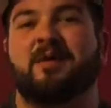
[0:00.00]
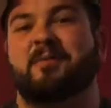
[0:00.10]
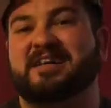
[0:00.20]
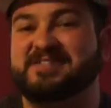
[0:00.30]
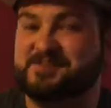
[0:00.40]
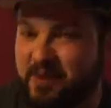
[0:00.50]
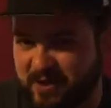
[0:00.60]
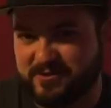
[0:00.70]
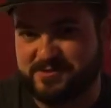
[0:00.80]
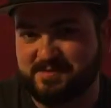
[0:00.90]
my
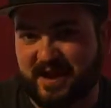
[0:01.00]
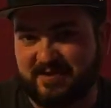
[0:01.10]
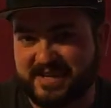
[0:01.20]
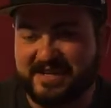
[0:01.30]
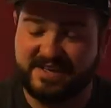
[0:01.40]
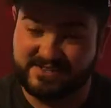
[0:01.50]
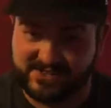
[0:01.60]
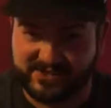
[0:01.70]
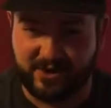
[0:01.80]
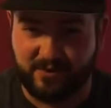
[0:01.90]
Smugglers Bounty
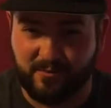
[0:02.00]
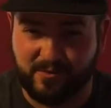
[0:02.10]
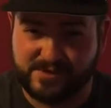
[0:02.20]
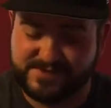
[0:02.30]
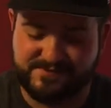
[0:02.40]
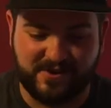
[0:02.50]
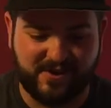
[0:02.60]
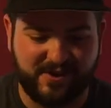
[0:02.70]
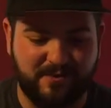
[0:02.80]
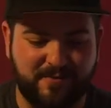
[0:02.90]
Star Wars
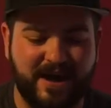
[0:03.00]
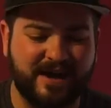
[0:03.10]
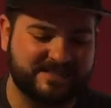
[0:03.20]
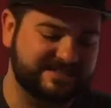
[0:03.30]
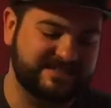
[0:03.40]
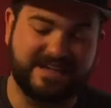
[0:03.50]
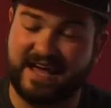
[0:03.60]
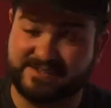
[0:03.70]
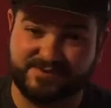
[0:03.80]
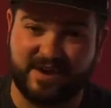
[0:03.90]
Funko box
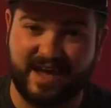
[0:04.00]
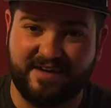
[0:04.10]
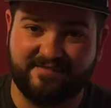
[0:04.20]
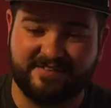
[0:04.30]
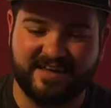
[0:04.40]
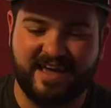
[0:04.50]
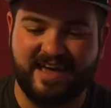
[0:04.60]
has arrived